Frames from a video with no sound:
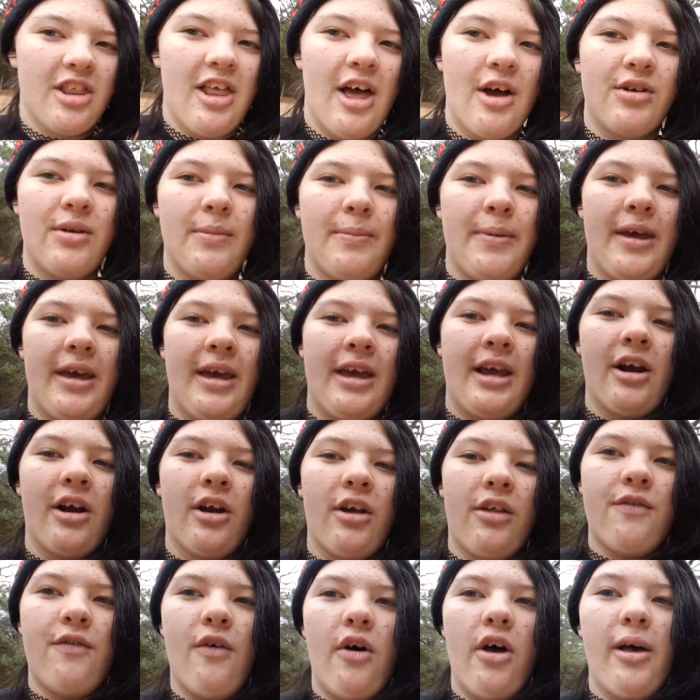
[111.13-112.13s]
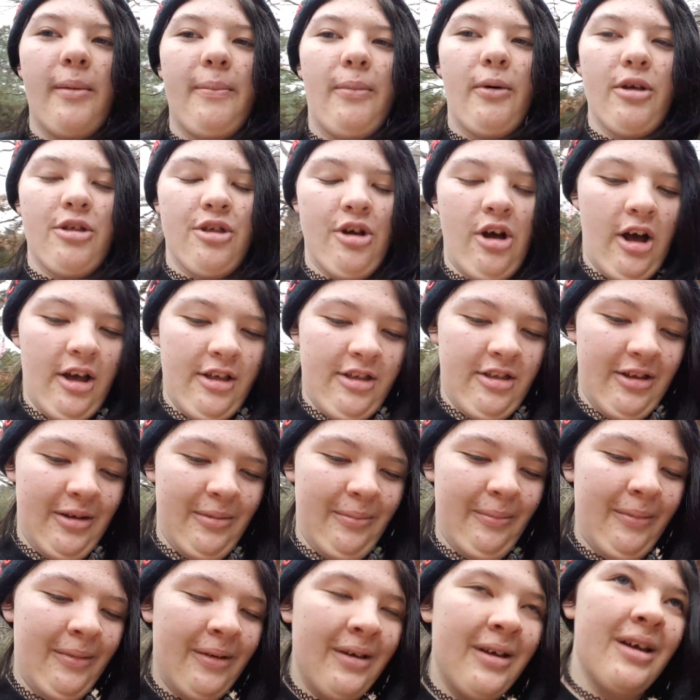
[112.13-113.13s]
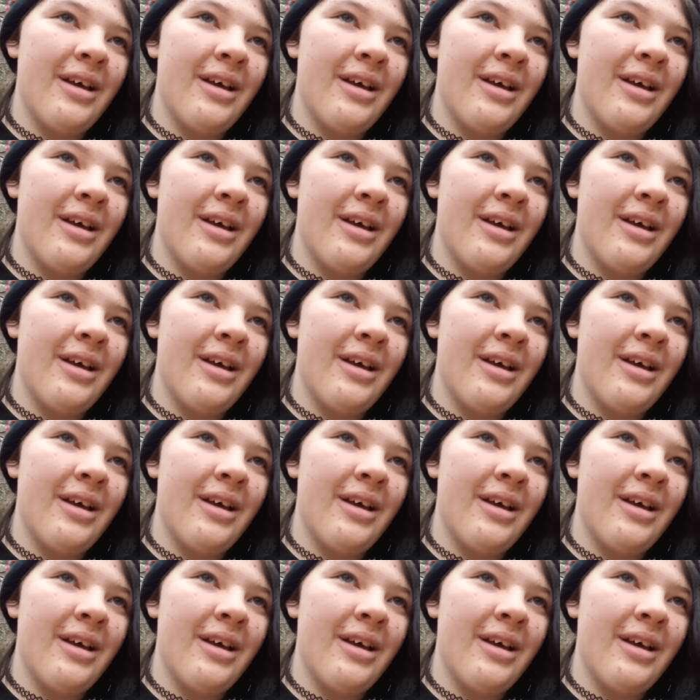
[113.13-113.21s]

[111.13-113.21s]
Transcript: allowed to be here because Fall Out Boy's awesome.